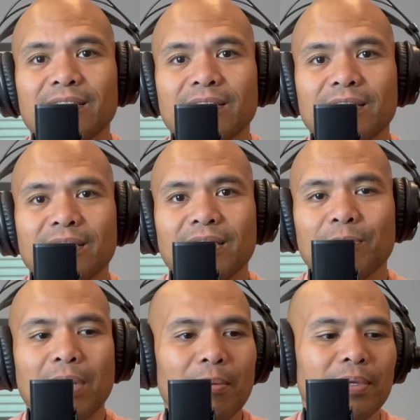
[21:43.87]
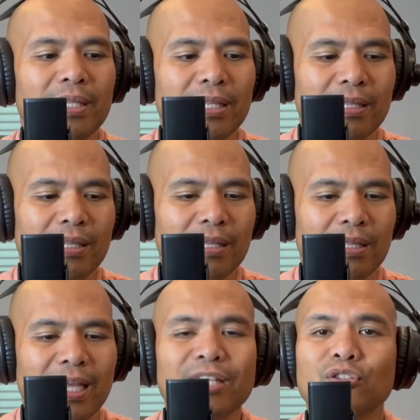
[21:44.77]
And probably the, the
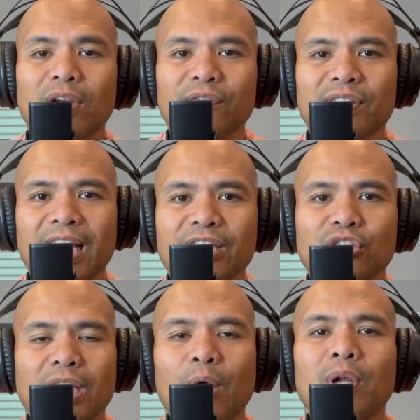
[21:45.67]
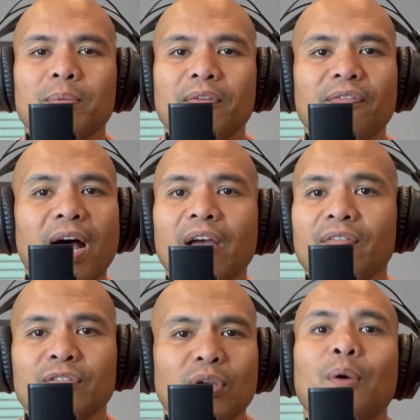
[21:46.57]
answer after that is I want to be five.
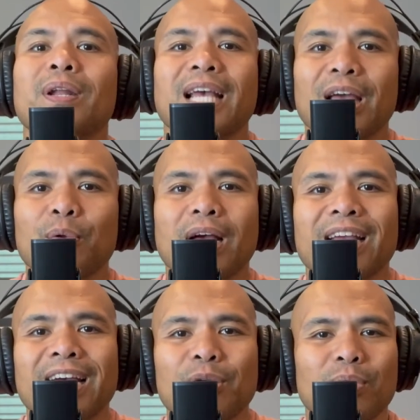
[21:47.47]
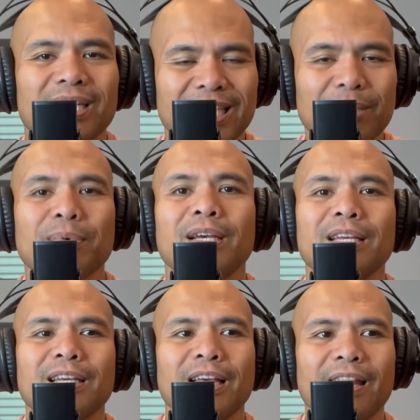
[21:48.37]
So I want to kind I kind of want to keep
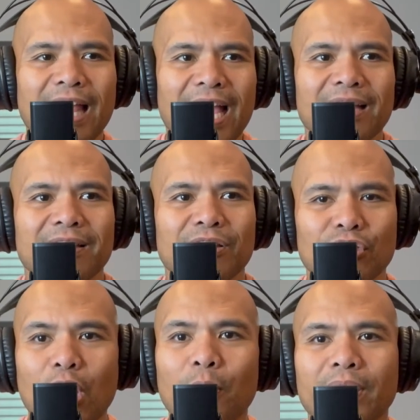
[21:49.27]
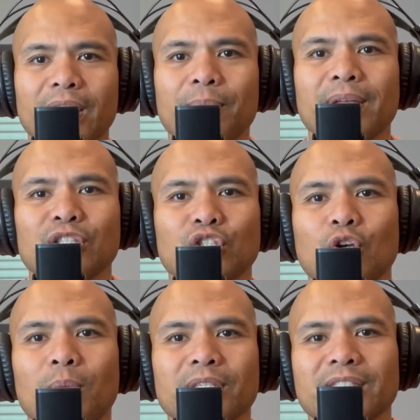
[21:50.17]
that going. It made so
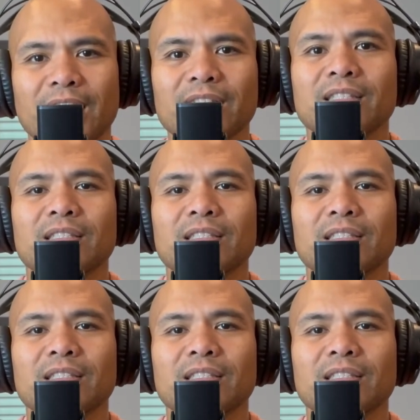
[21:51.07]
much sense.